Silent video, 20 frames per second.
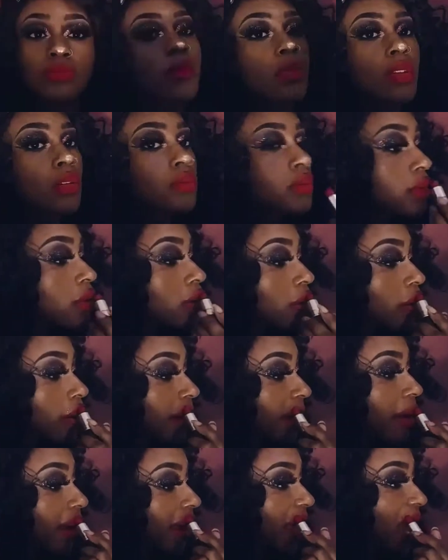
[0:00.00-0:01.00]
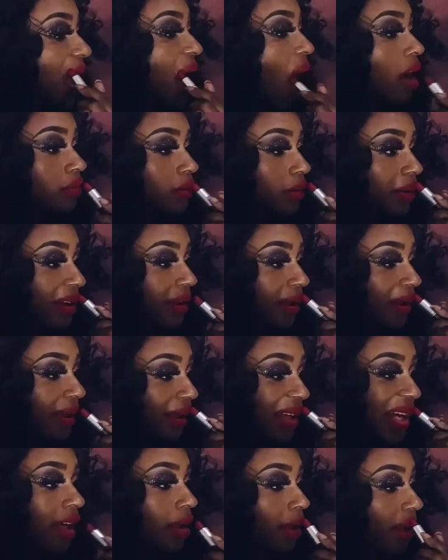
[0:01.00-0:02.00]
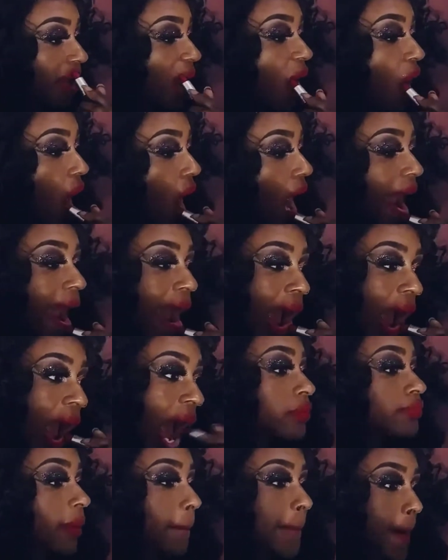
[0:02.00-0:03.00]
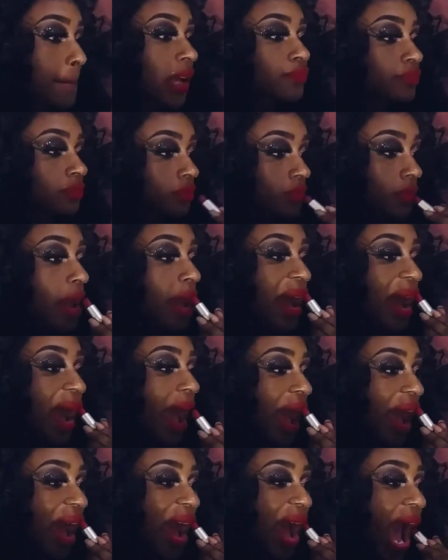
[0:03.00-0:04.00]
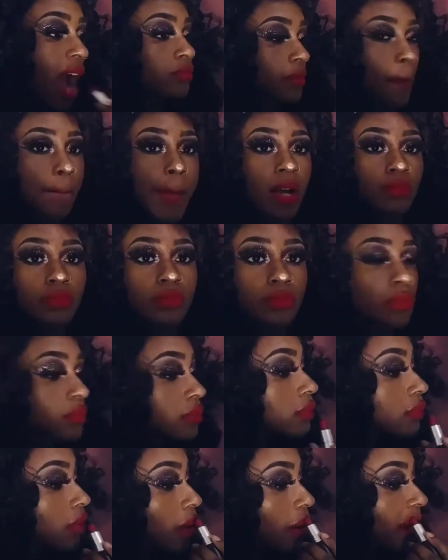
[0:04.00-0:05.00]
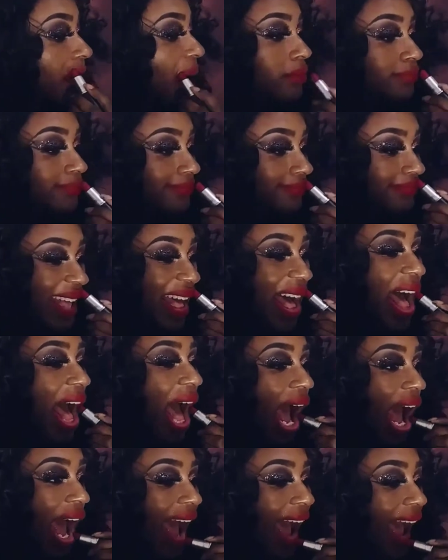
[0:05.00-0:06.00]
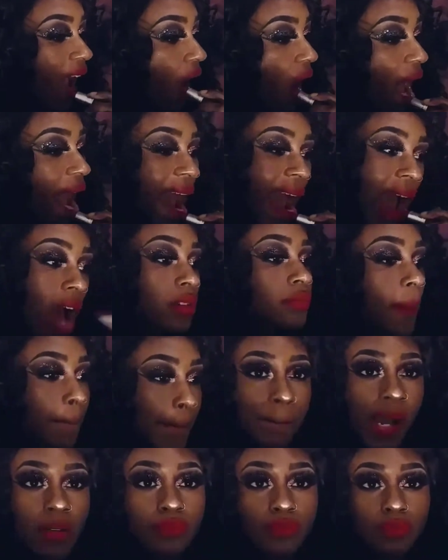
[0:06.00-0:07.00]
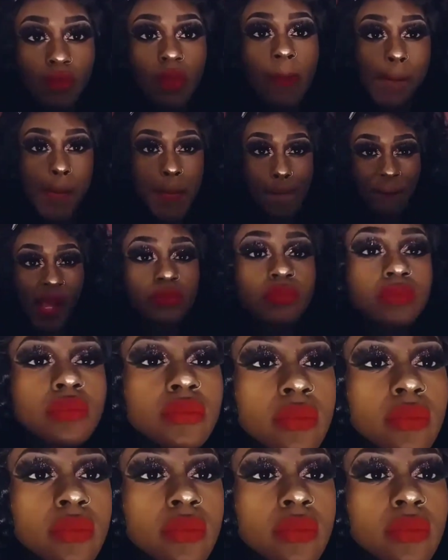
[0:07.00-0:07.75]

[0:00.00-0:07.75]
like my favorite red lipstick. I don't even think I would ever switch to any other because this is like my favorite formula. It just does it for me.